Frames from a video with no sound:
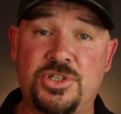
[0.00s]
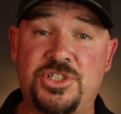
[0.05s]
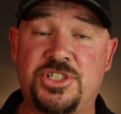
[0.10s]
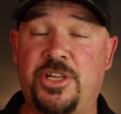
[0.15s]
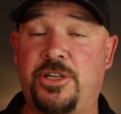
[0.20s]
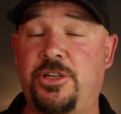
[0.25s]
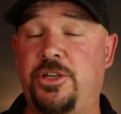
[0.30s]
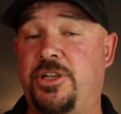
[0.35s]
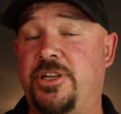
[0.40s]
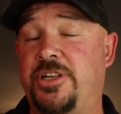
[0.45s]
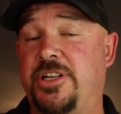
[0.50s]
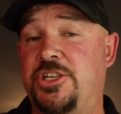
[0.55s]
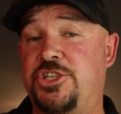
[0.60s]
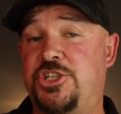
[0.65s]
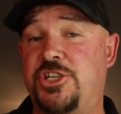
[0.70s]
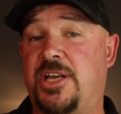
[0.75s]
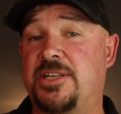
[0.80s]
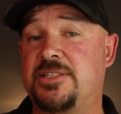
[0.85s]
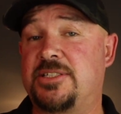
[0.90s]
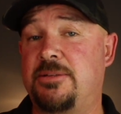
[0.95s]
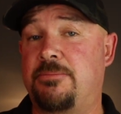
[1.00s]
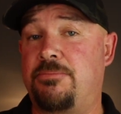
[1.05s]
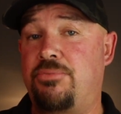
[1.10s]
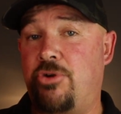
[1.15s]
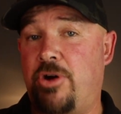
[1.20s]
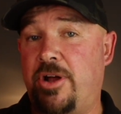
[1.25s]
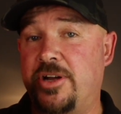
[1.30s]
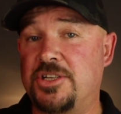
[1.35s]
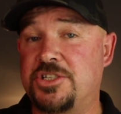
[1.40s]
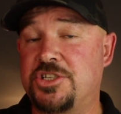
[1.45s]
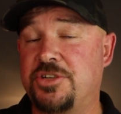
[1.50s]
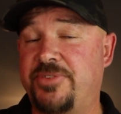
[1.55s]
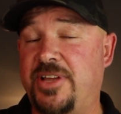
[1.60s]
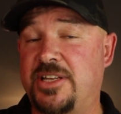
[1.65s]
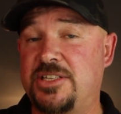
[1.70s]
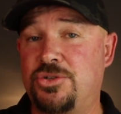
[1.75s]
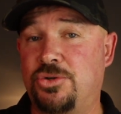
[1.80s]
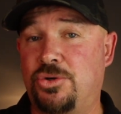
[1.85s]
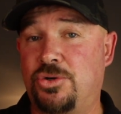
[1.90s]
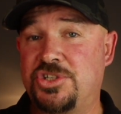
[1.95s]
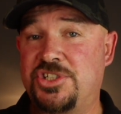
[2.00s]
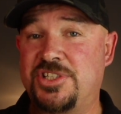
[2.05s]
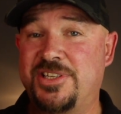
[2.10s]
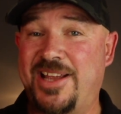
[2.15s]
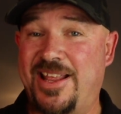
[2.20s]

so you can adjust the brightness of that torch,